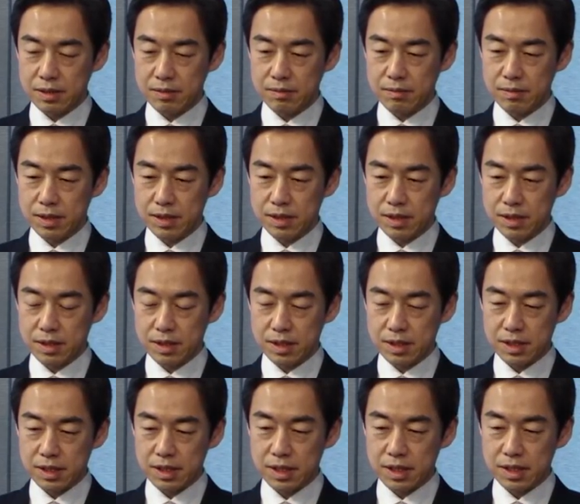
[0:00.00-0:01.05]
but
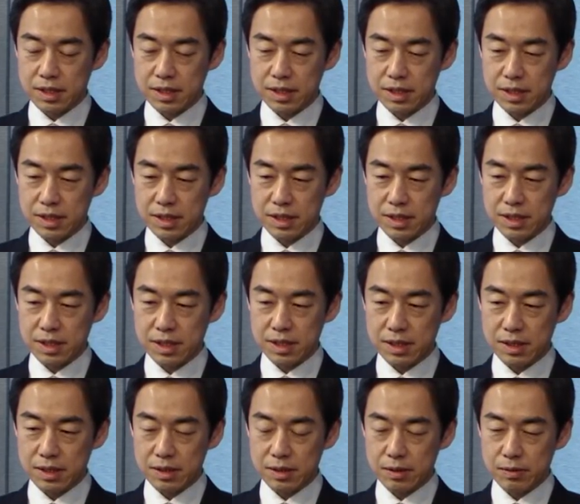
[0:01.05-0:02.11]

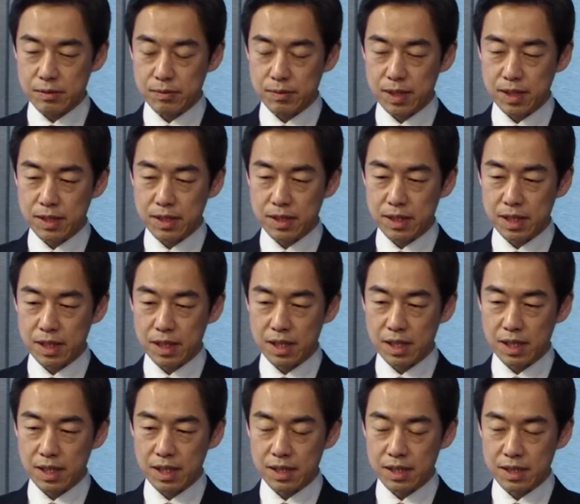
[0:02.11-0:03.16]
the one
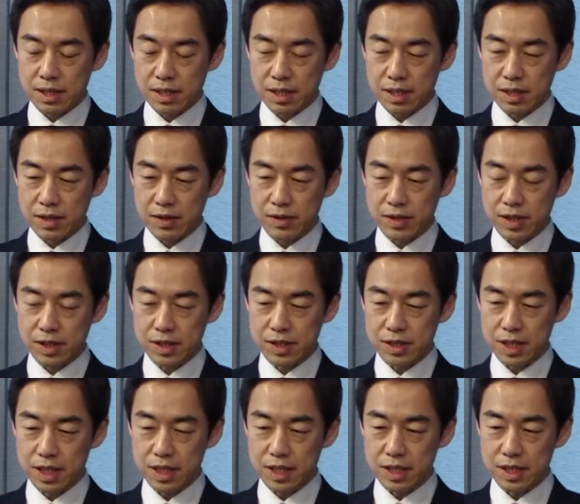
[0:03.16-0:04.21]
how can I
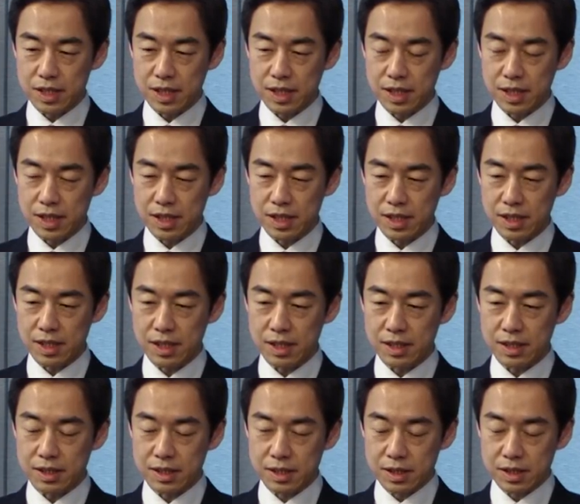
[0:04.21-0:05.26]
say
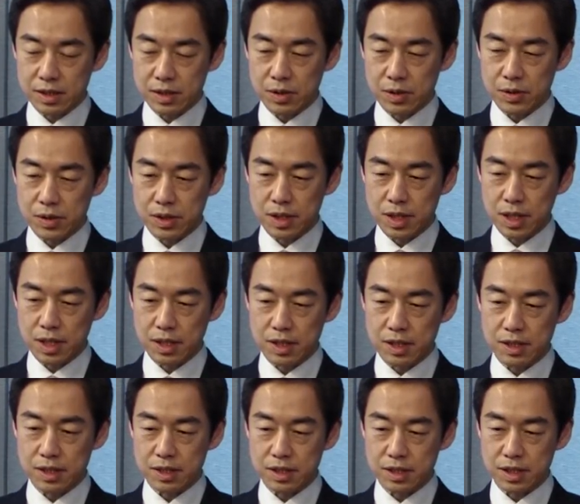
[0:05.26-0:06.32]
concern
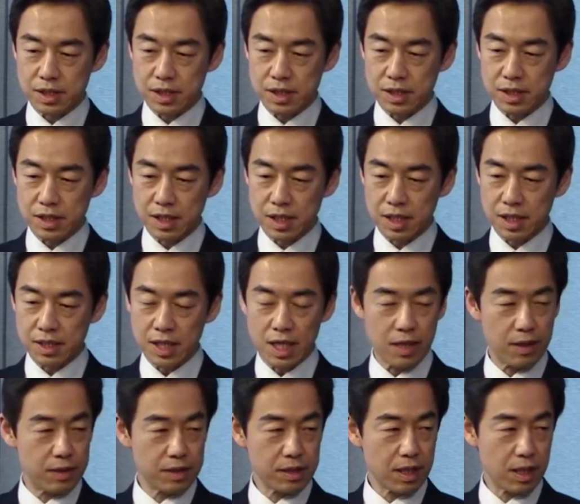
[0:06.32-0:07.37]
is the
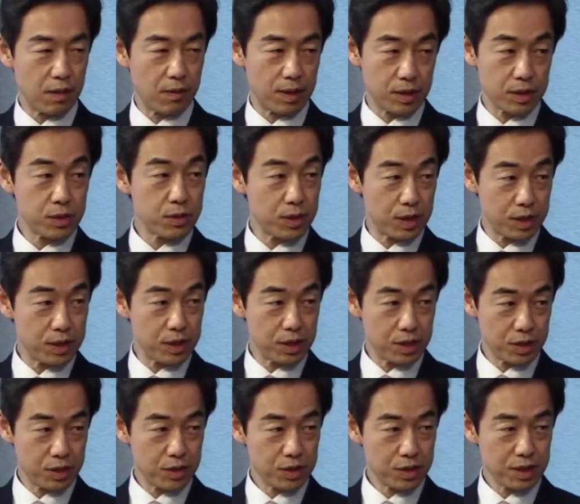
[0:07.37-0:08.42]
tai Taiwan Strait
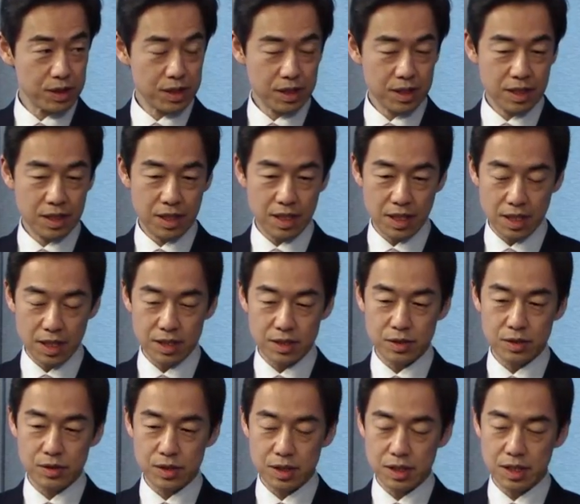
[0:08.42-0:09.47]
issue. Mm -hmm.
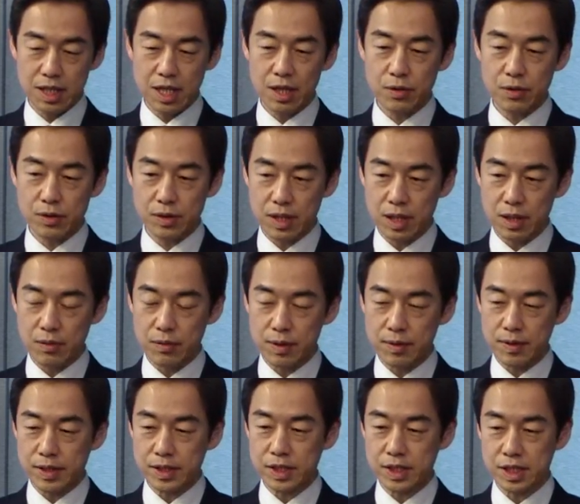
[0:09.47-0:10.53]
so they now we
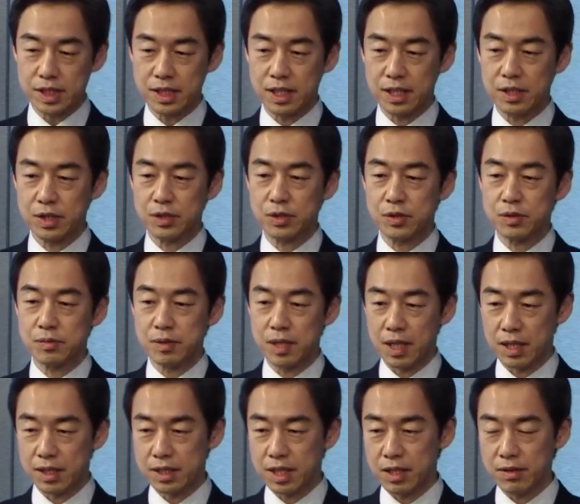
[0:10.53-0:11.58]
will see a new
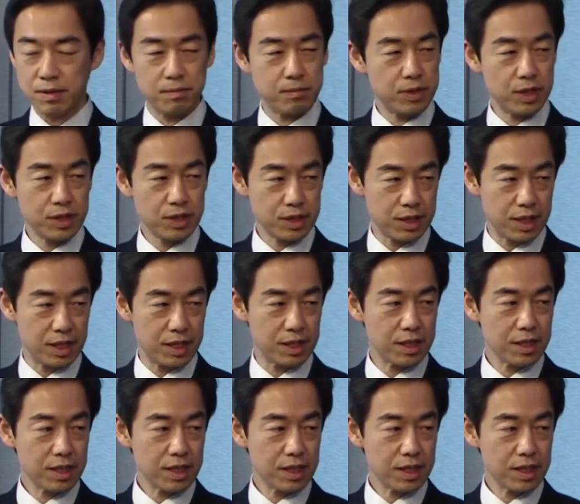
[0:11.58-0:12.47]
Taiwan president.